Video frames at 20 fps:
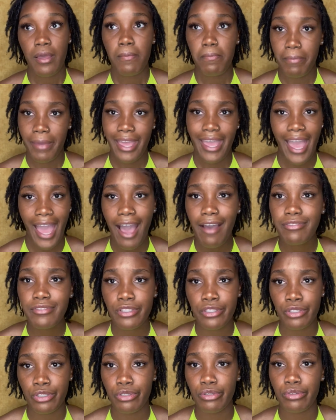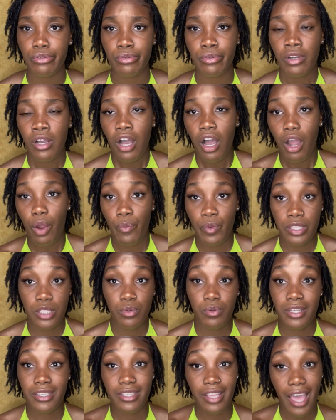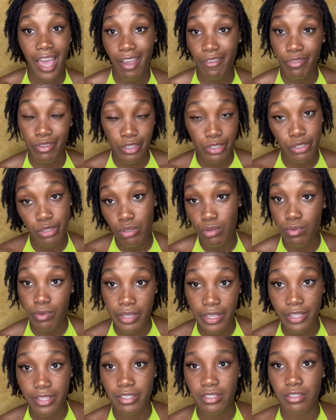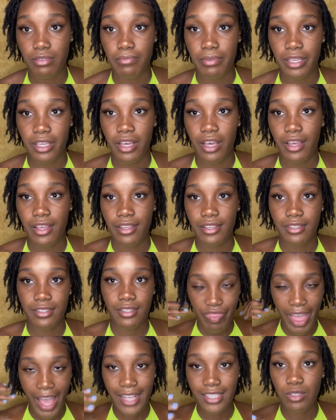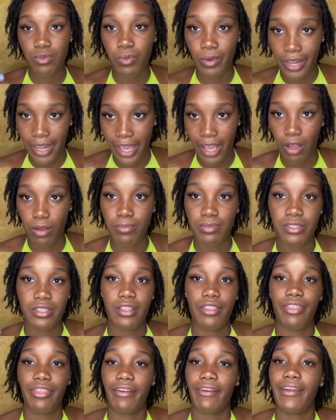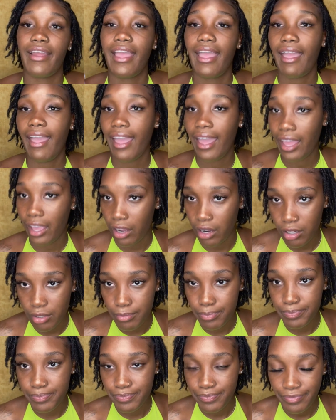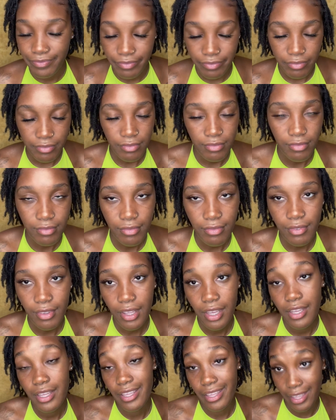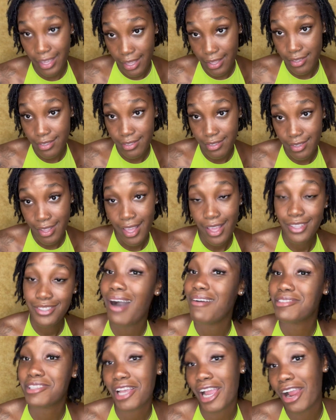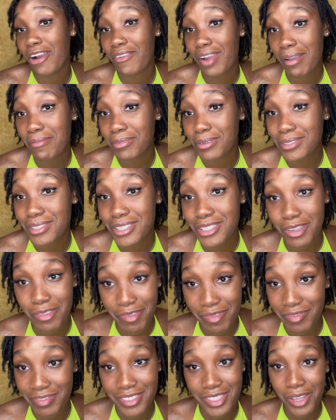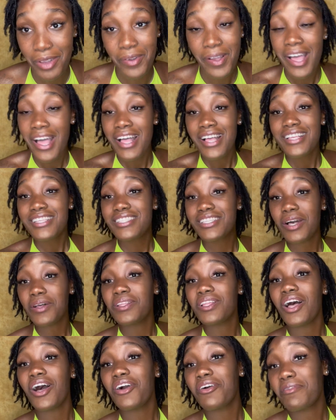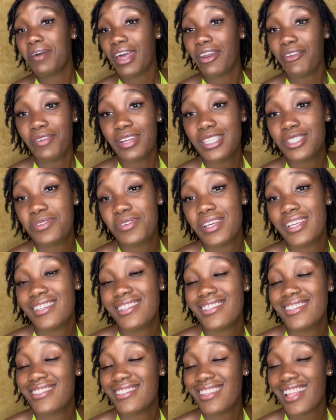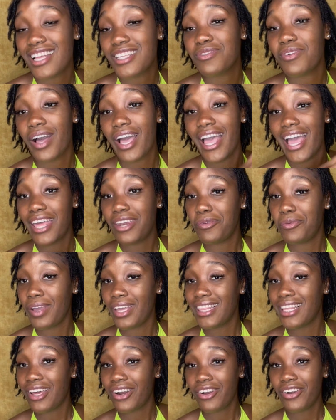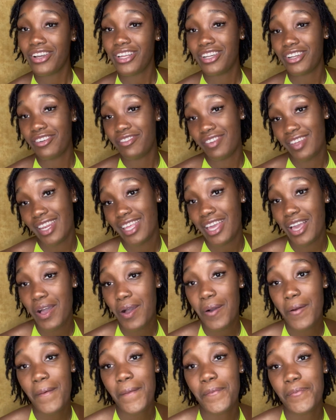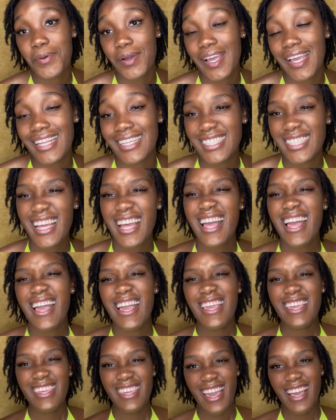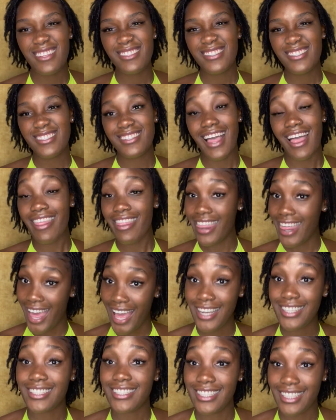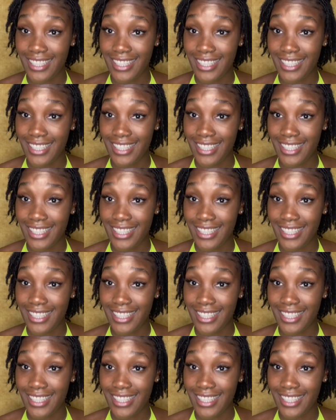may have to do a retwist every 2 weeks because that's what helps their hair. Yes. I'm sorry, I rambled so long about the retwist. That's why I had to wait that on in the video. But yes, that's